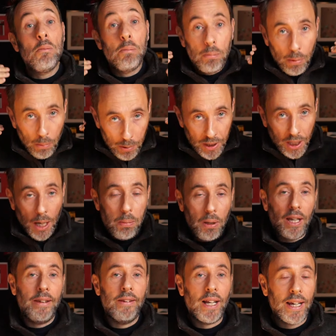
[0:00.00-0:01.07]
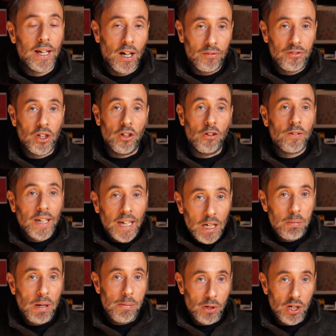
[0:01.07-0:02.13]
But put a couple in late afternoon of key
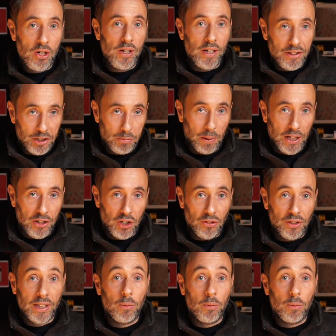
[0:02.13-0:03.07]
people you need to speak to